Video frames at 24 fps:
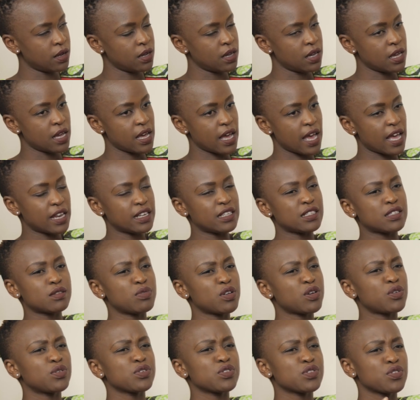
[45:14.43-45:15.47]
And it's
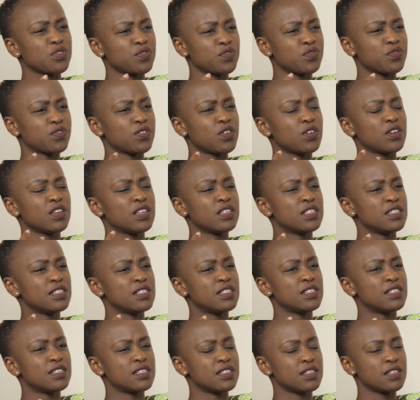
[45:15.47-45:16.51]
because of
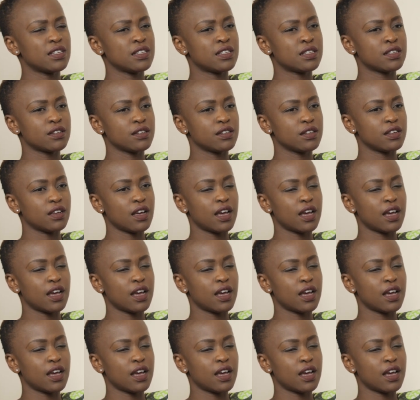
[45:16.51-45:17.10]
it